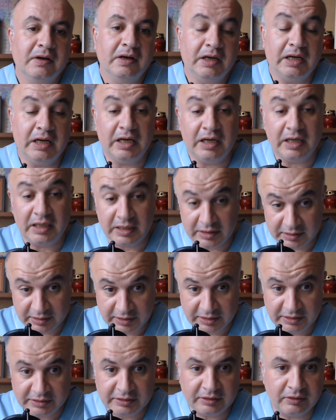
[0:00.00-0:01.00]
are
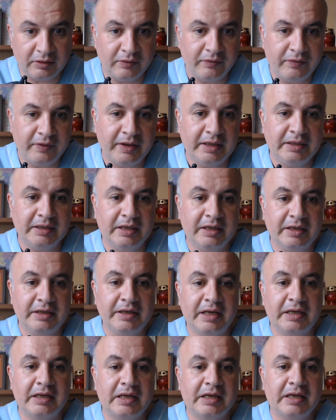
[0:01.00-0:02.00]
history of head or
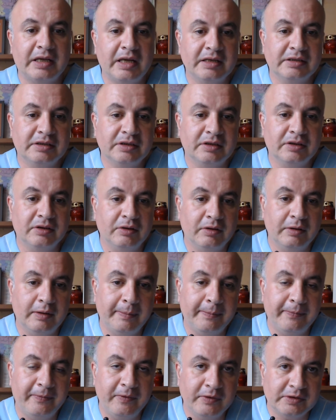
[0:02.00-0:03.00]
neck cancer or
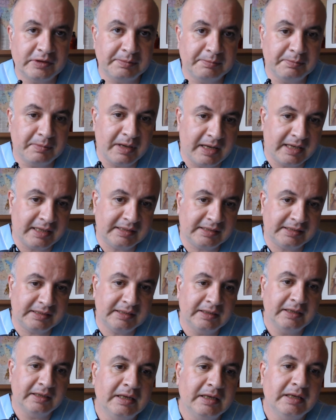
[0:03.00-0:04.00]
obvious
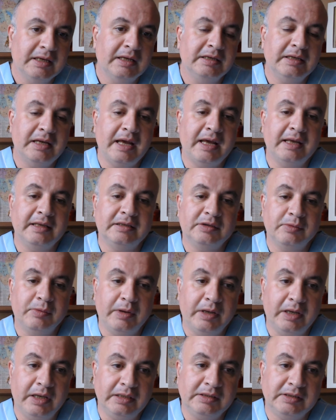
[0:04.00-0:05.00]
mass, night
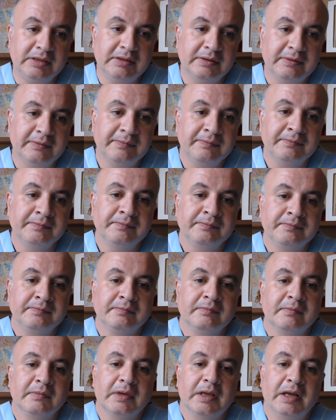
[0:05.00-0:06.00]
sweats,
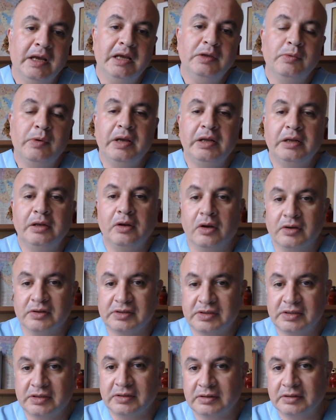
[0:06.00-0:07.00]
and weight
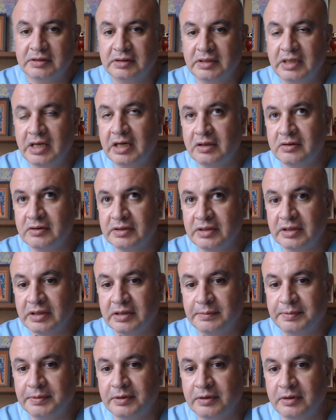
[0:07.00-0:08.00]
loss.
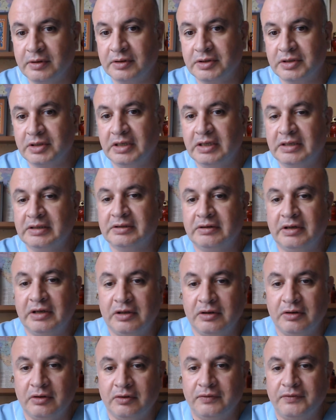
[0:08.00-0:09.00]
Diagnostic approach:
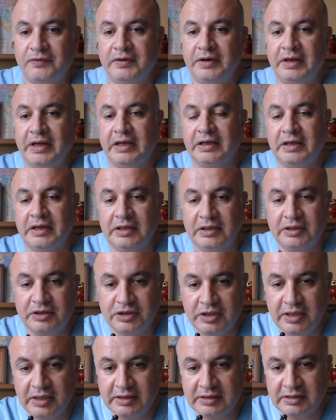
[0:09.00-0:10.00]
X-ray of neck and
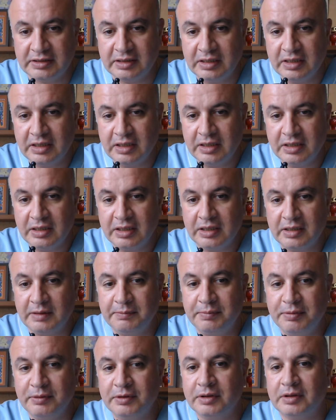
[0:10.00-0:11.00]
chest,
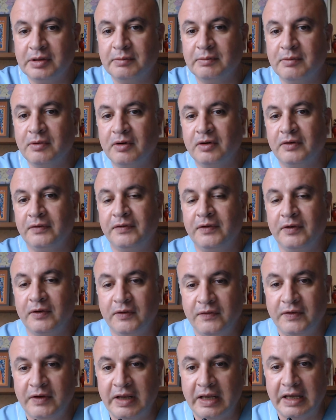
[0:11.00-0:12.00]
computer tomography
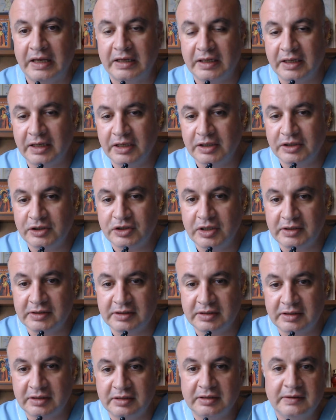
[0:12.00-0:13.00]
of neck and
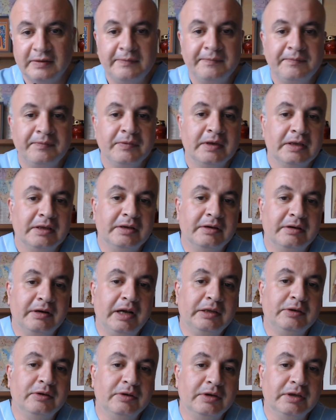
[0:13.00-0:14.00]
chest,
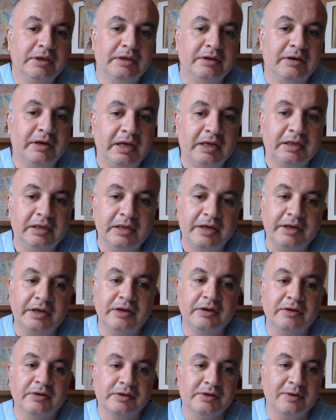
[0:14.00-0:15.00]
direct or indirect
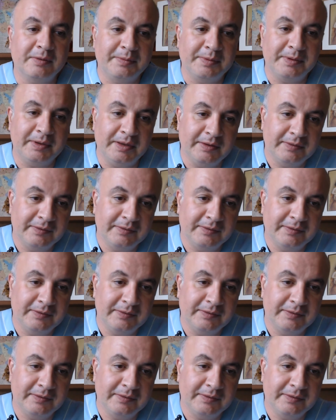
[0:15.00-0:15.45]
laryngoscopy.